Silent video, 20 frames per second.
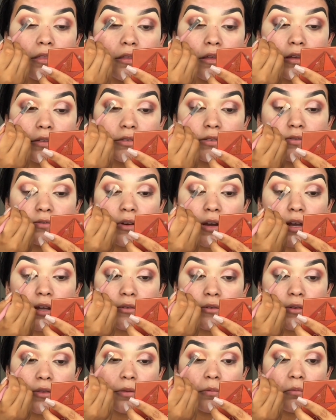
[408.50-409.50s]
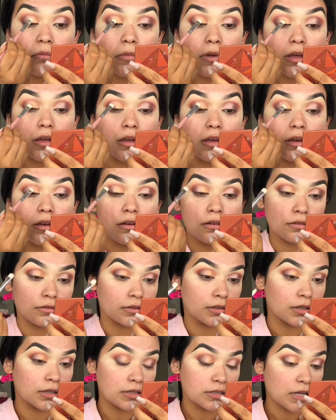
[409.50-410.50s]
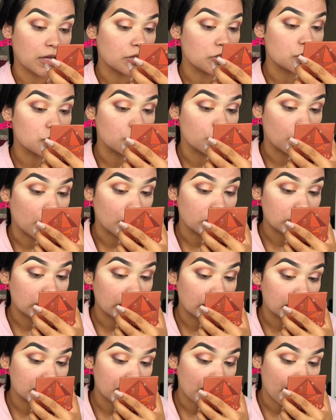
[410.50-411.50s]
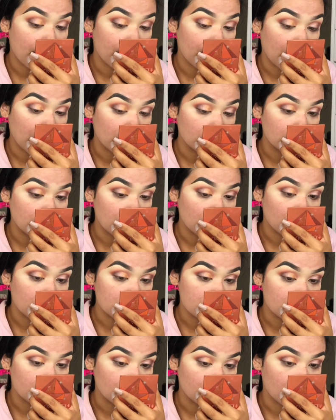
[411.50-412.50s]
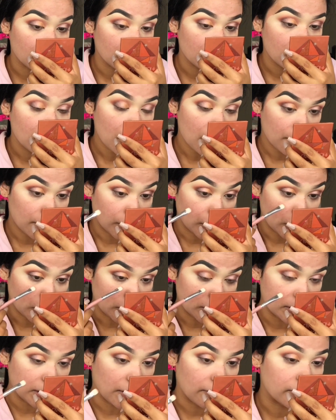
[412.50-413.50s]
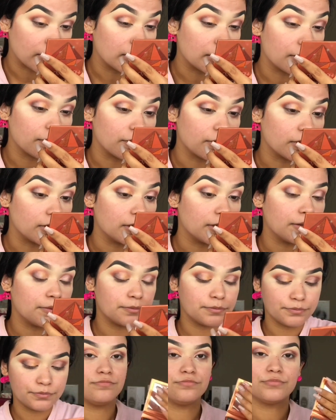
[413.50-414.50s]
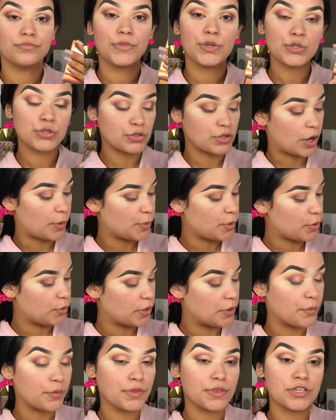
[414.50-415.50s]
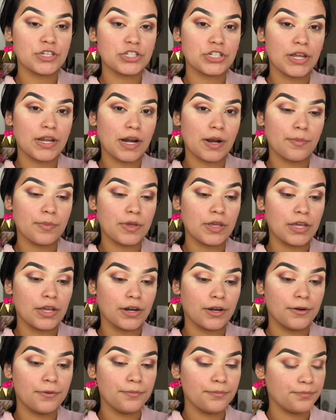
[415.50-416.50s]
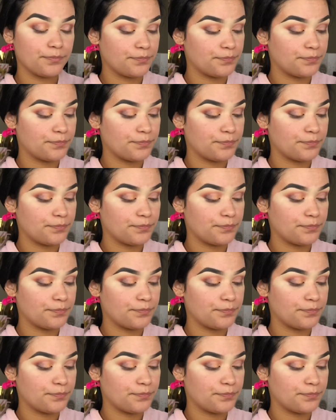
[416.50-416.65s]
that's fine with me. It's not too much, like it's barely noticeable, but you can definitely feel it. So now I'll be going in with this shade up here,